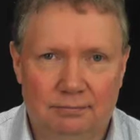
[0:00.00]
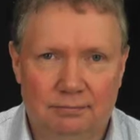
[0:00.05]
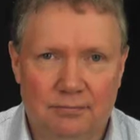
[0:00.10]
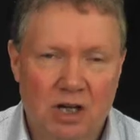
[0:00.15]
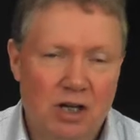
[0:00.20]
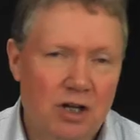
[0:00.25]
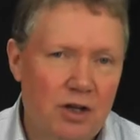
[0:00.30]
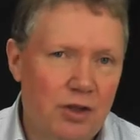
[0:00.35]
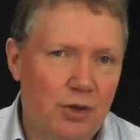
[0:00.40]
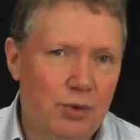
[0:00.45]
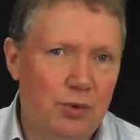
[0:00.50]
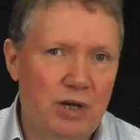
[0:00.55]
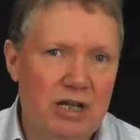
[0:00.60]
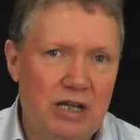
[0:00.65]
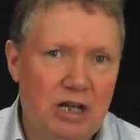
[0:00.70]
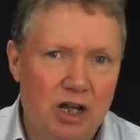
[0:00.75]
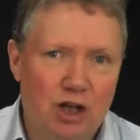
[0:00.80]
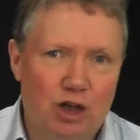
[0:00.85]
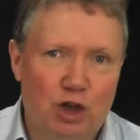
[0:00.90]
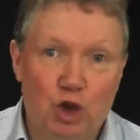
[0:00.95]

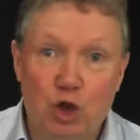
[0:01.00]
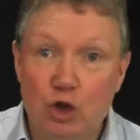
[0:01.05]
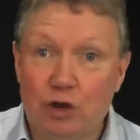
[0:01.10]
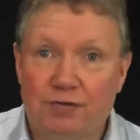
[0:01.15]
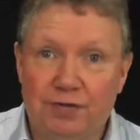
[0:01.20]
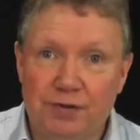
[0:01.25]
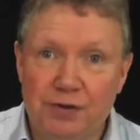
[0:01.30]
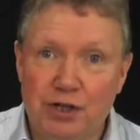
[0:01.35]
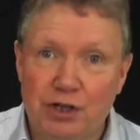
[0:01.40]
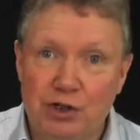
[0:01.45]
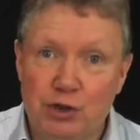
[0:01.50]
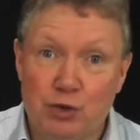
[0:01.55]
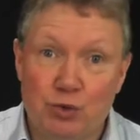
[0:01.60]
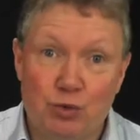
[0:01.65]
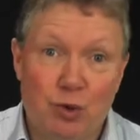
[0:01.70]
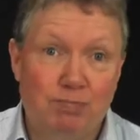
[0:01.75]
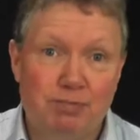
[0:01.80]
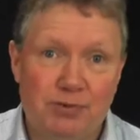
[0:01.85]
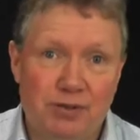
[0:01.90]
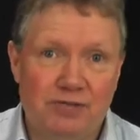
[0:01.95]
3. Look for
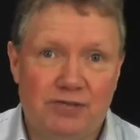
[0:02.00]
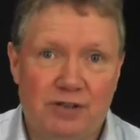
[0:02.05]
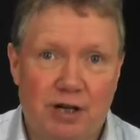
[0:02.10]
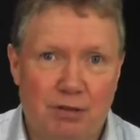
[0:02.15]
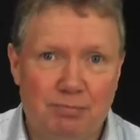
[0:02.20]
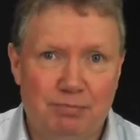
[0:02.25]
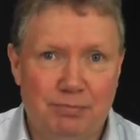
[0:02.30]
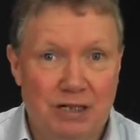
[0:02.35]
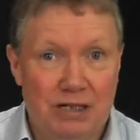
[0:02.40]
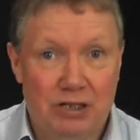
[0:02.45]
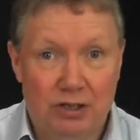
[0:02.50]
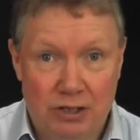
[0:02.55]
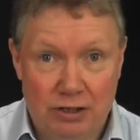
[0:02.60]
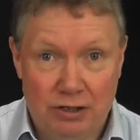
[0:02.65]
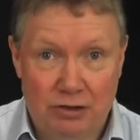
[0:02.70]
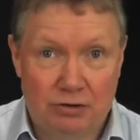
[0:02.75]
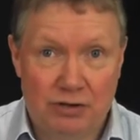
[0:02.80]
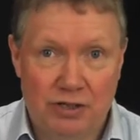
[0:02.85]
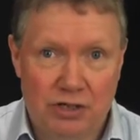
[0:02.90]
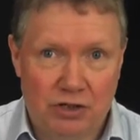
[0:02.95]
disruptive companies
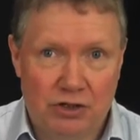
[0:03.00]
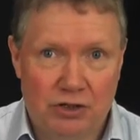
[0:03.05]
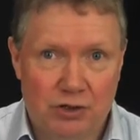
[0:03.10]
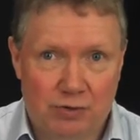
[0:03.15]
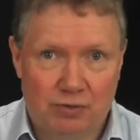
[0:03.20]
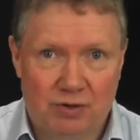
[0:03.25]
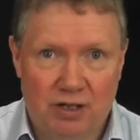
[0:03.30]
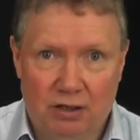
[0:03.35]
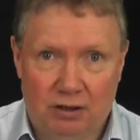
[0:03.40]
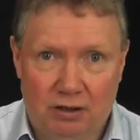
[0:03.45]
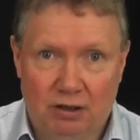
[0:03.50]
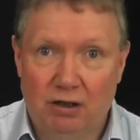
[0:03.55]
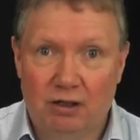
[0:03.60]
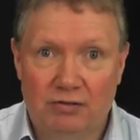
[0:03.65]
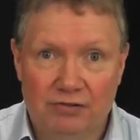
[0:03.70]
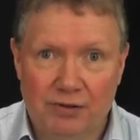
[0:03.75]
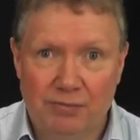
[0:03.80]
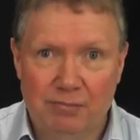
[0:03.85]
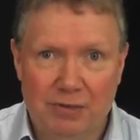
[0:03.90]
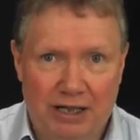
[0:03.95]
in your industry and
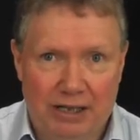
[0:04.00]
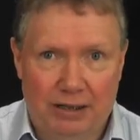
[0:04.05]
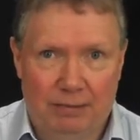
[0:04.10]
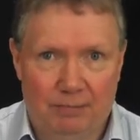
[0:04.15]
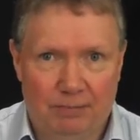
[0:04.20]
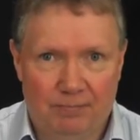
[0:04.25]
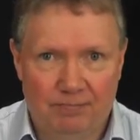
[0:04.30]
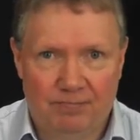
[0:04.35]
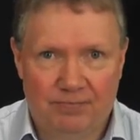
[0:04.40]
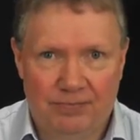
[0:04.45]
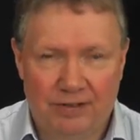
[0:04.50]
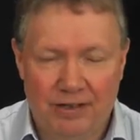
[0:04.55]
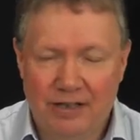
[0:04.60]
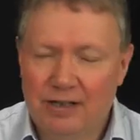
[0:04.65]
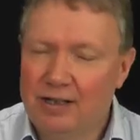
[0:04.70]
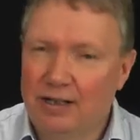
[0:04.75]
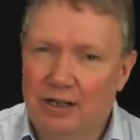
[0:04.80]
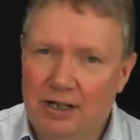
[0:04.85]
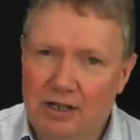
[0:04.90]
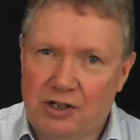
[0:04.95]
learn from them.
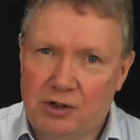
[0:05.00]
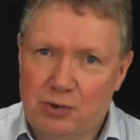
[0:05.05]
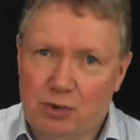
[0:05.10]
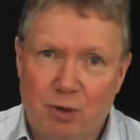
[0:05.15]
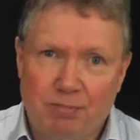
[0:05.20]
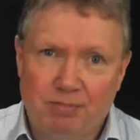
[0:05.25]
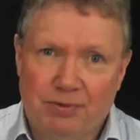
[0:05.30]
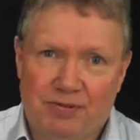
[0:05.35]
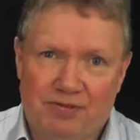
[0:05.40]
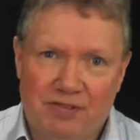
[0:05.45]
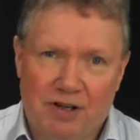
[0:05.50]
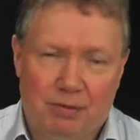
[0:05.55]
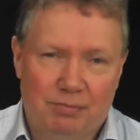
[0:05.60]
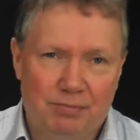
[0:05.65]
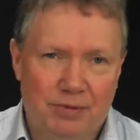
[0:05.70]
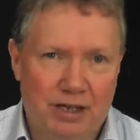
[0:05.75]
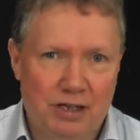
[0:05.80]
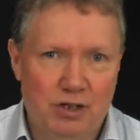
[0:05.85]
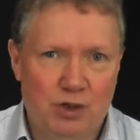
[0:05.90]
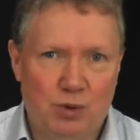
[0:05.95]
A disruptive
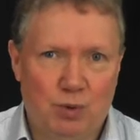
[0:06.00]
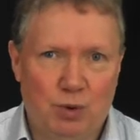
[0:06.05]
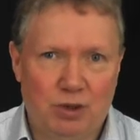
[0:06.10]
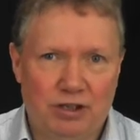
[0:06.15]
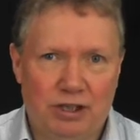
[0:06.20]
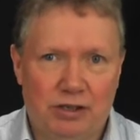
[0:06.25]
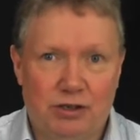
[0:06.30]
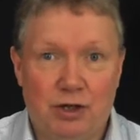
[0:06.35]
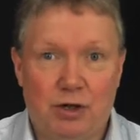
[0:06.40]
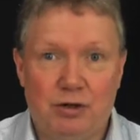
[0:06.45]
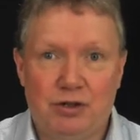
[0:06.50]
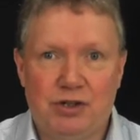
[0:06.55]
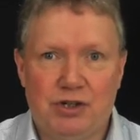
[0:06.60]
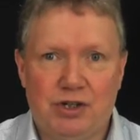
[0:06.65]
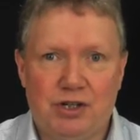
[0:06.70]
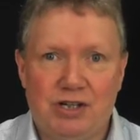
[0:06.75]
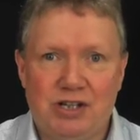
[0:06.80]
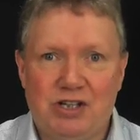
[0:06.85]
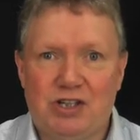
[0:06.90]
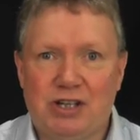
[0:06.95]
company is one that
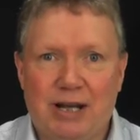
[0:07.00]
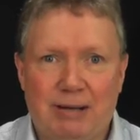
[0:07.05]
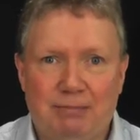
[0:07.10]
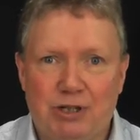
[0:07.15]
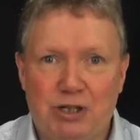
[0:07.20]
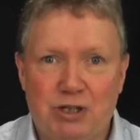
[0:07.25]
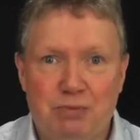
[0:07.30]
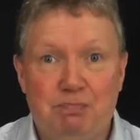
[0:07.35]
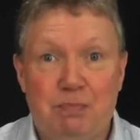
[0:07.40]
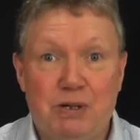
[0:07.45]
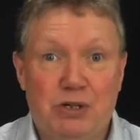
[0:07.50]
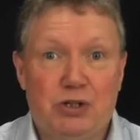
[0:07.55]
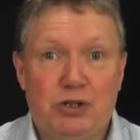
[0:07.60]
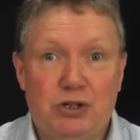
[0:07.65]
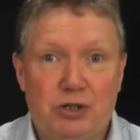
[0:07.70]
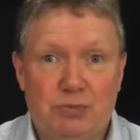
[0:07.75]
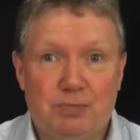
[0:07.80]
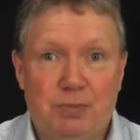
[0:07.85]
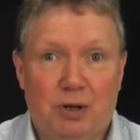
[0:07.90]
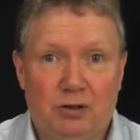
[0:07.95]
turns an established
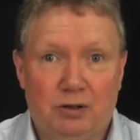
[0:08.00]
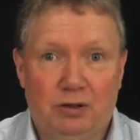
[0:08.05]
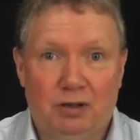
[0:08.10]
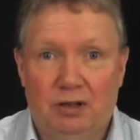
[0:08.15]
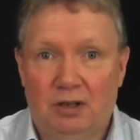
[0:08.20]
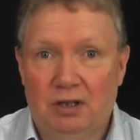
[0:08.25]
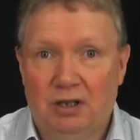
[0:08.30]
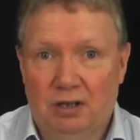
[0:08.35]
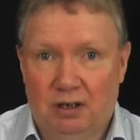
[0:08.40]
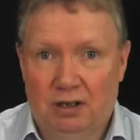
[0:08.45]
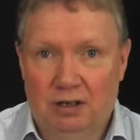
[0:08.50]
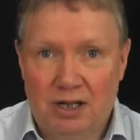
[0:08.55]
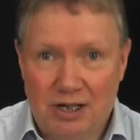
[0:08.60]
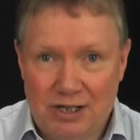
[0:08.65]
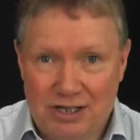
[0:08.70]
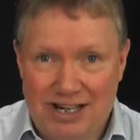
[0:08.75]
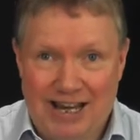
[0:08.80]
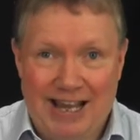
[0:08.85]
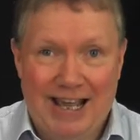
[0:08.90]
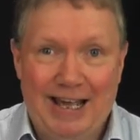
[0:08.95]
business model on
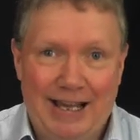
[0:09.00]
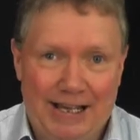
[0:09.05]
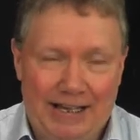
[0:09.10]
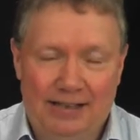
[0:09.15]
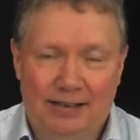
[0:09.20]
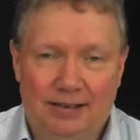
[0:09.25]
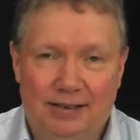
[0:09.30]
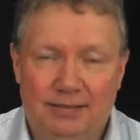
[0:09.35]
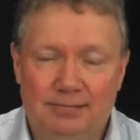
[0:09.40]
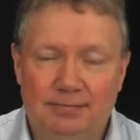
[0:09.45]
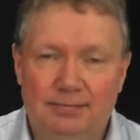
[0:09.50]
its head.